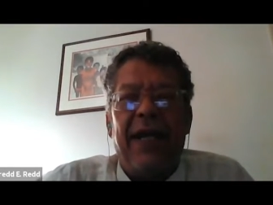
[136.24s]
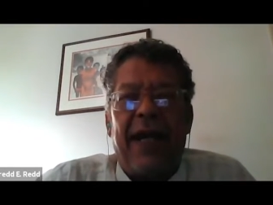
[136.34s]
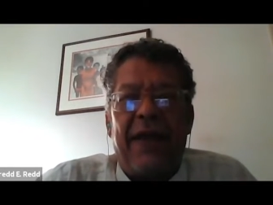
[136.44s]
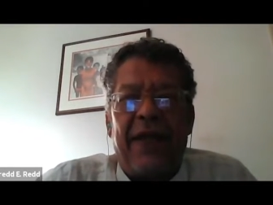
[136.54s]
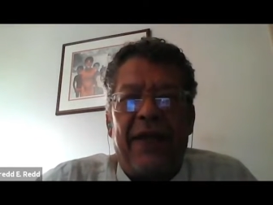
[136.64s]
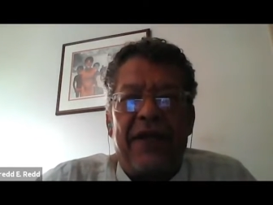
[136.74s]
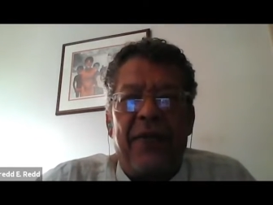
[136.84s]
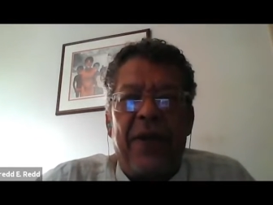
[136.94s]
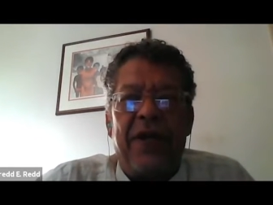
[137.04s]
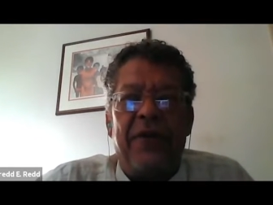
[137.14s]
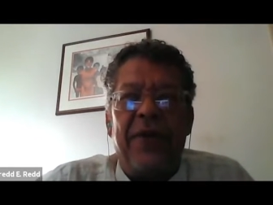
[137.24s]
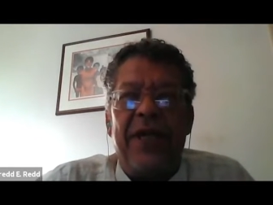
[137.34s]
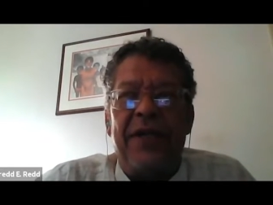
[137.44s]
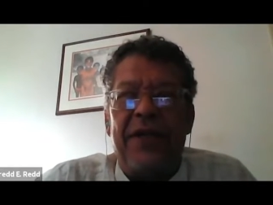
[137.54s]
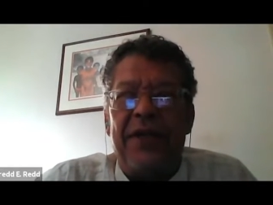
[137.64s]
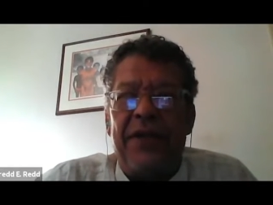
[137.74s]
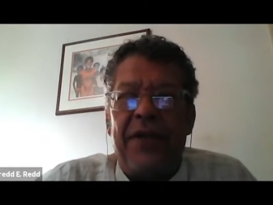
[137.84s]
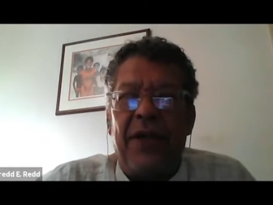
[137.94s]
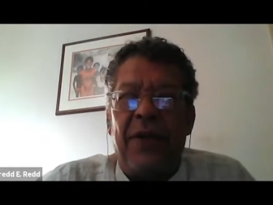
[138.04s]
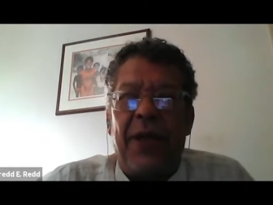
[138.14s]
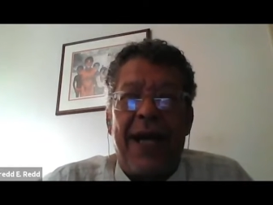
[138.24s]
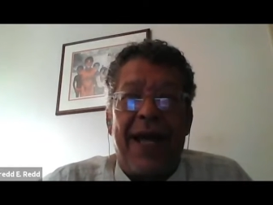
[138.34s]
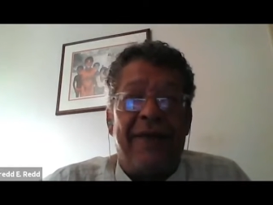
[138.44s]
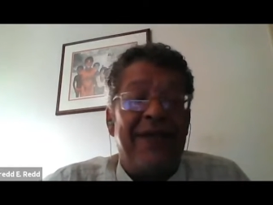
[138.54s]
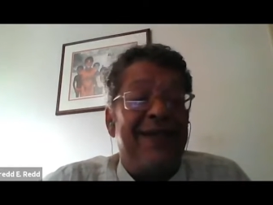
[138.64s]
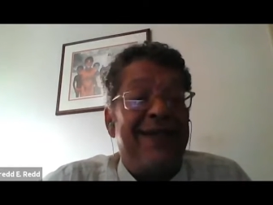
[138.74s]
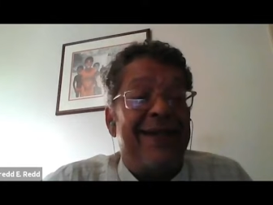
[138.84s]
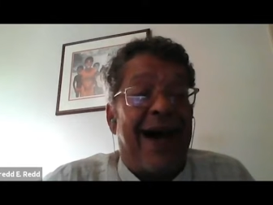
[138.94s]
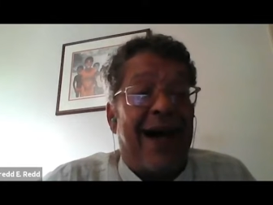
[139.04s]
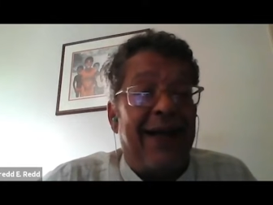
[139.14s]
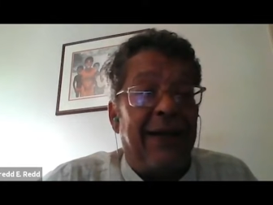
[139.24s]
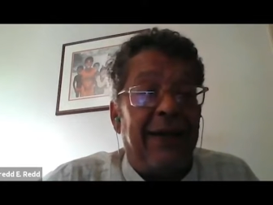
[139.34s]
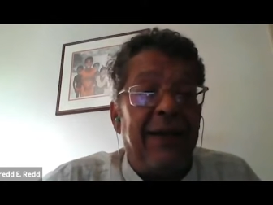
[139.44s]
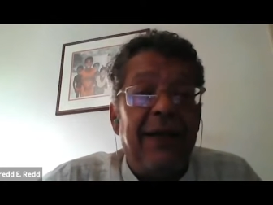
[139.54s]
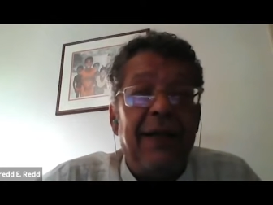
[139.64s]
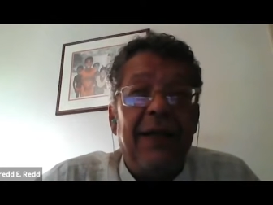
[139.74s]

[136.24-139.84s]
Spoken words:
And I think that's one of the reasons, we're kind of in denial